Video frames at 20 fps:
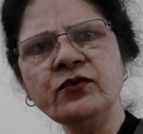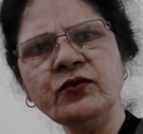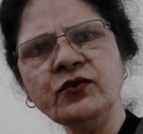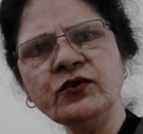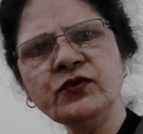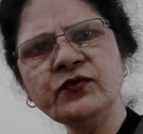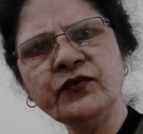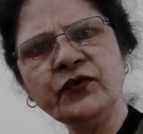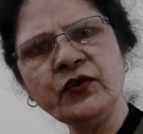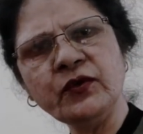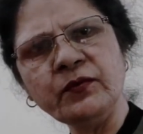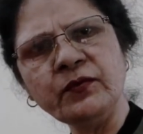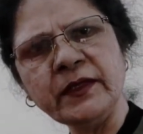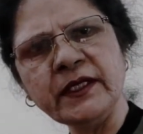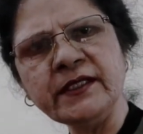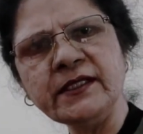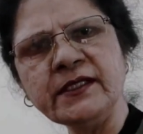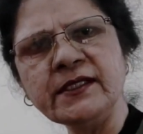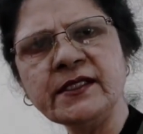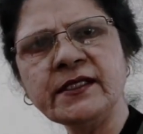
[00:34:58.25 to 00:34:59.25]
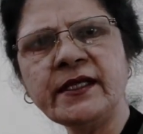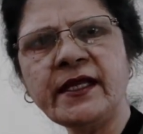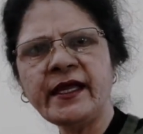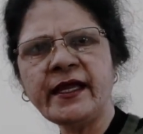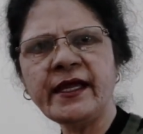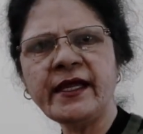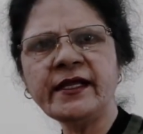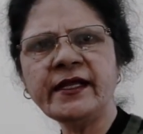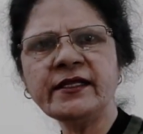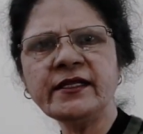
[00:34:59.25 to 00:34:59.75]
goes for months,
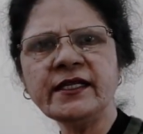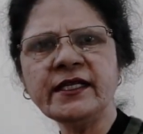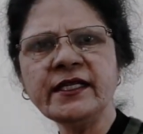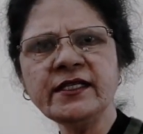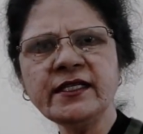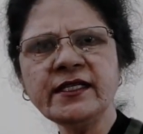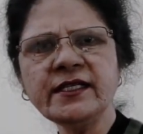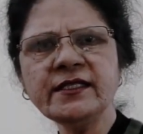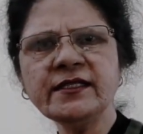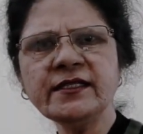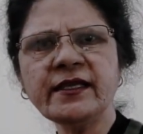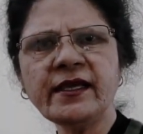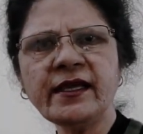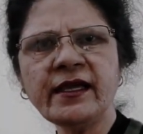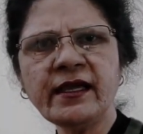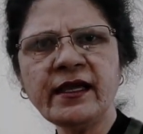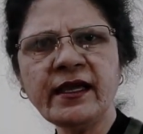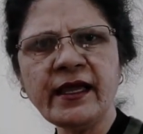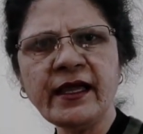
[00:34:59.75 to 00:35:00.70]
and it is